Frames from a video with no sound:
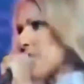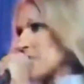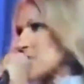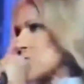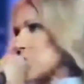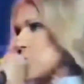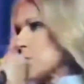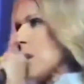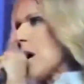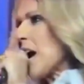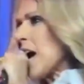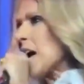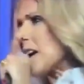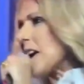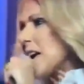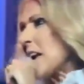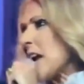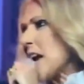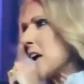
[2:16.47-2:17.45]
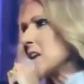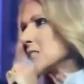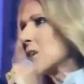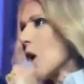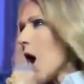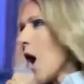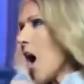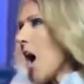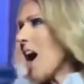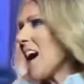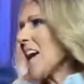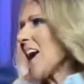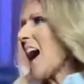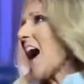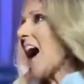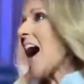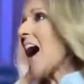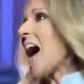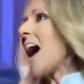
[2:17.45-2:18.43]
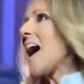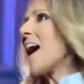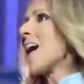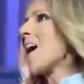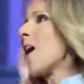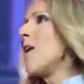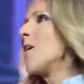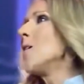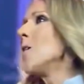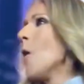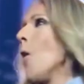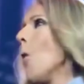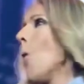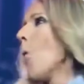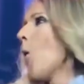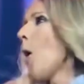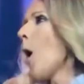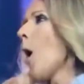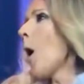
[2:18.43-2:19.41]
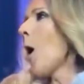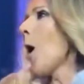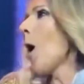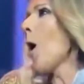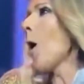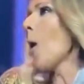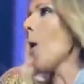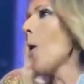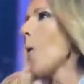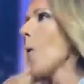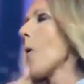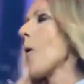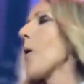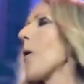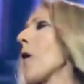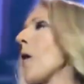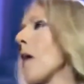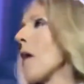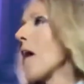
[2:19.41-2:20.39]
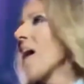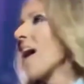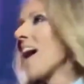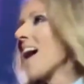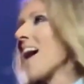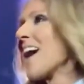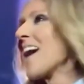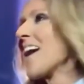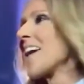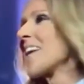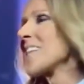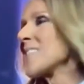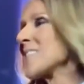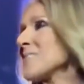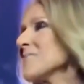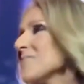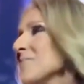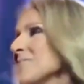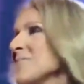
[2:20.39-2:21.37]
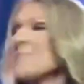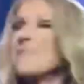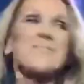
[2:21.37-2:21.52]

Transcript: to that situation where she's unable to predict when a spasm might affect her.